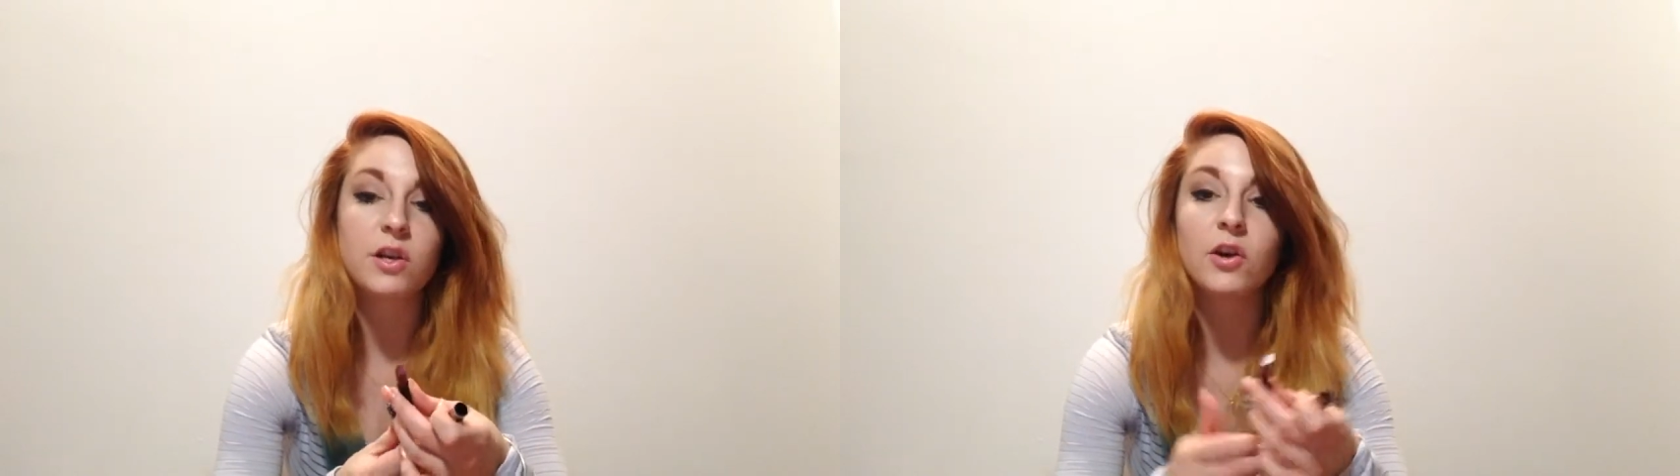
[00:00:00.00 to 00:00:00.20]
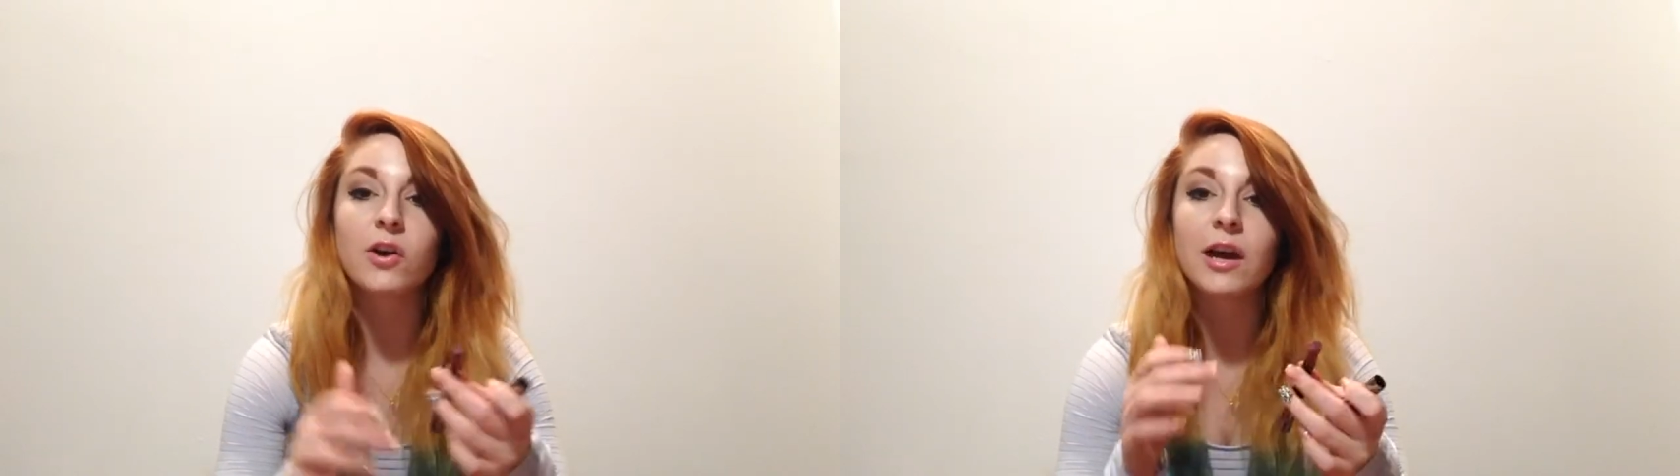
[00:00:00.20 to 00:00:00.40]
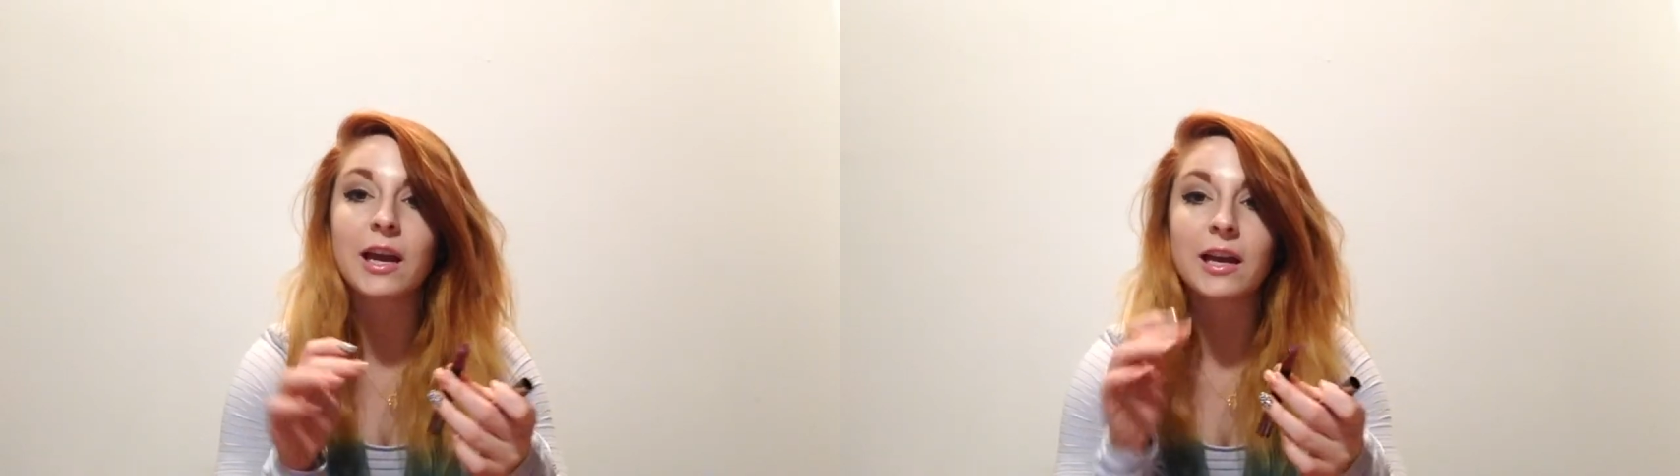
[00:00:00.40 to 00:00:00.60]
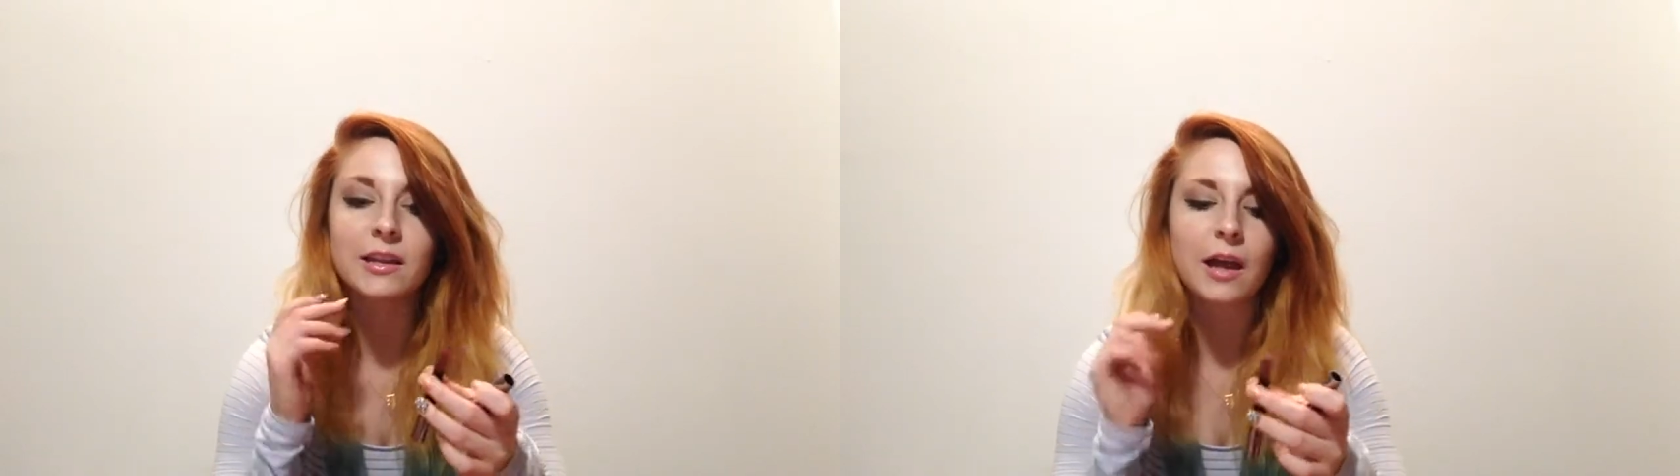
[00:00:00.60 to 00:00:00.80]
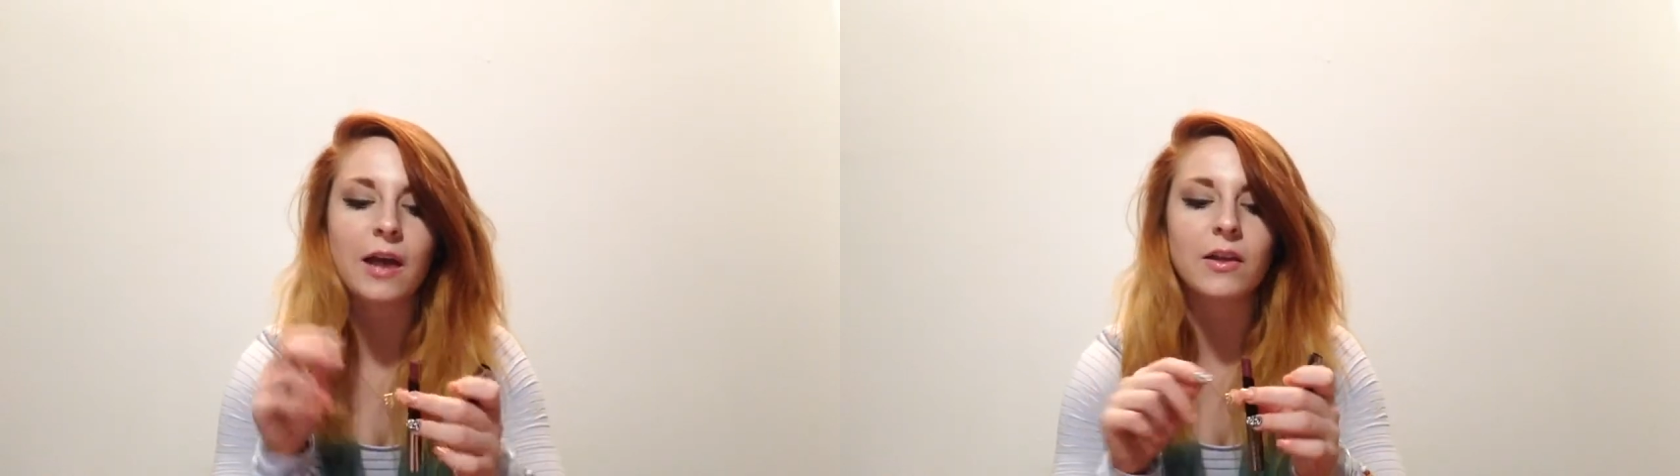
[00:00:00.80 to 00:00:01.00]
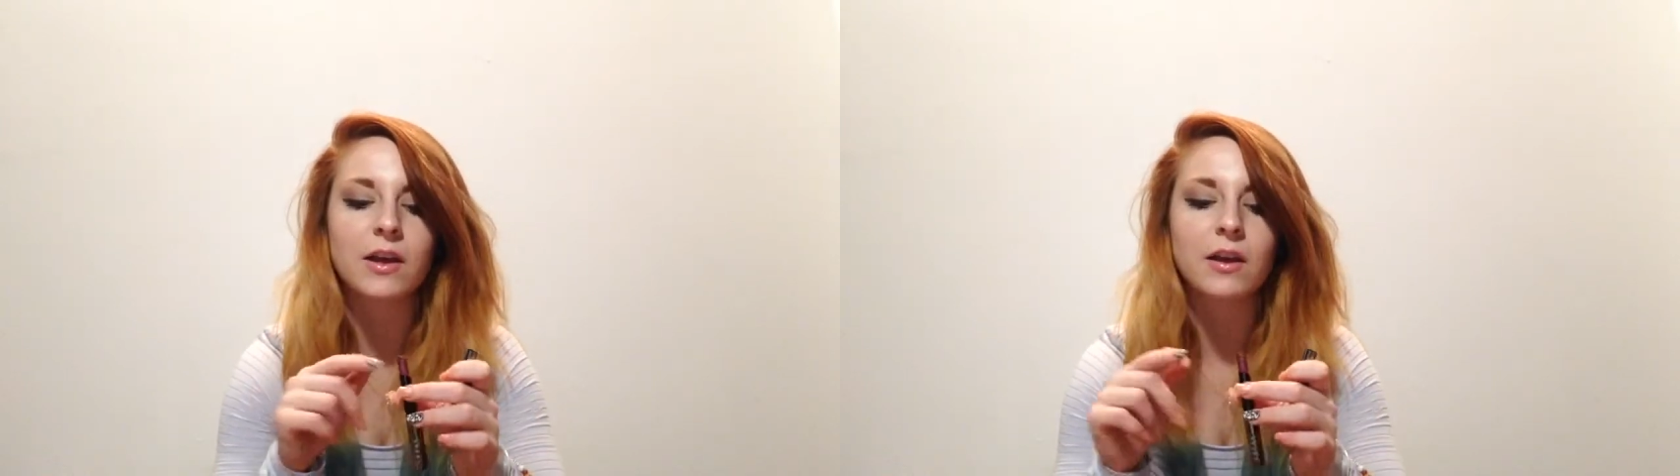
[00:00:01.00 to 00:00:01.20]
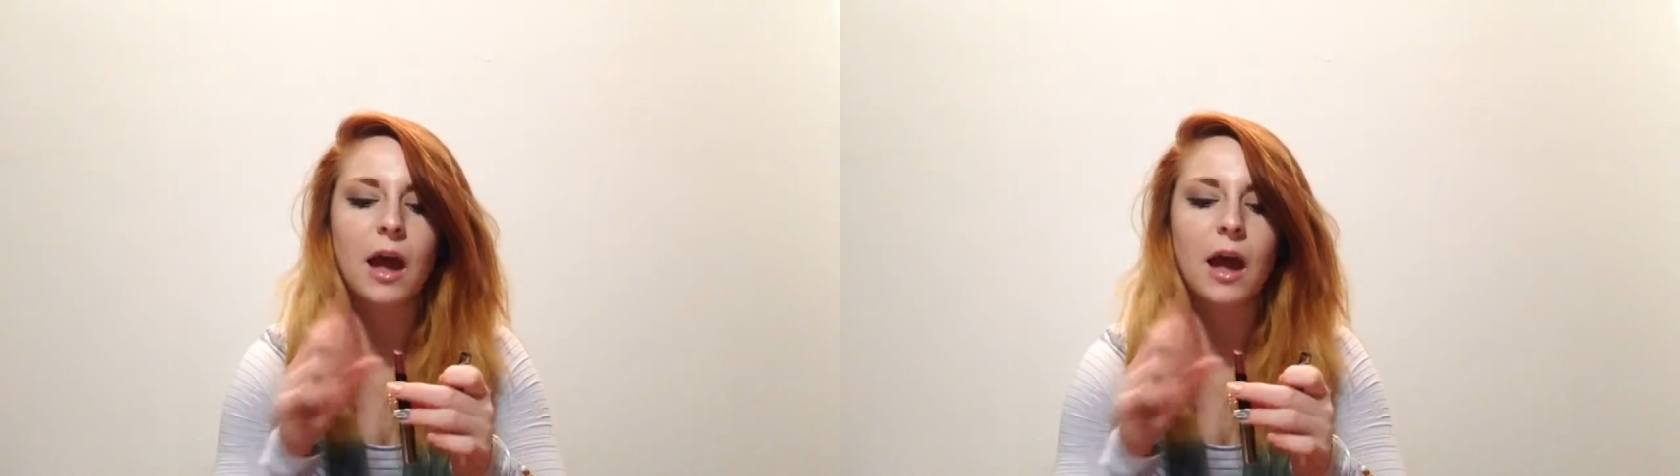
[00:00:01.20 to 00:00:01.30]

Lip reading: and I like,